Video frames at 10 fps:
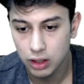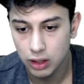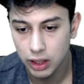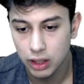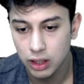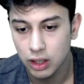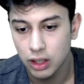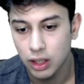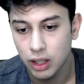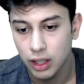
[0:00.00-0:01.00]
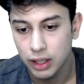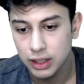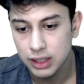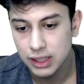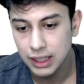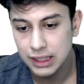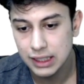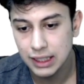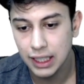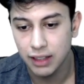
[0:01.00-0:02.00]
Alright, this is at
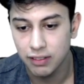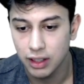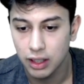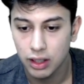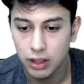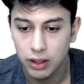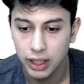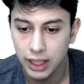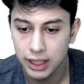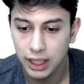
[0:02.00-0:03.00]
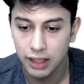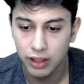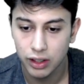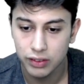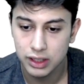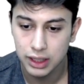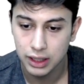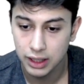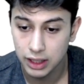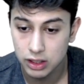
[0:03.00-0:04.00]
sea level. Alright, at the level of the sea,
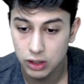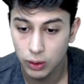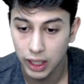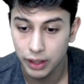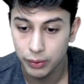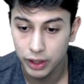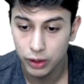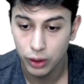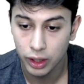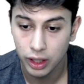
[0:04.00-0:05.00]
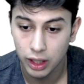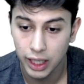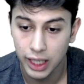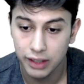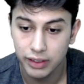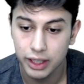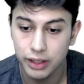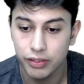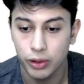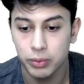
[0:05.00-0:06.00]
there is no land. We are not
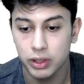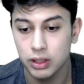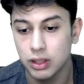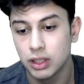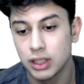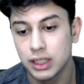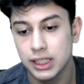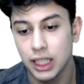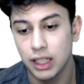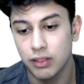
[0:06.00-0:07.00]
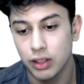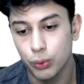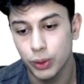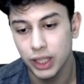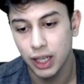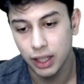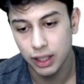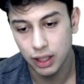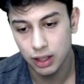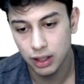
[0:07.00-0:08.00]
elevated from the sea level. We
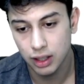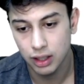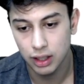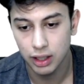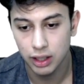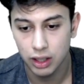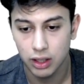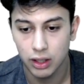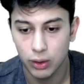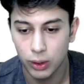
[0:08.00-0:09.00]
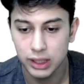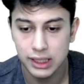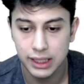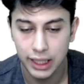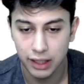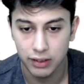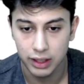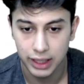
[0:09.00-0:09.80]
are on sea level.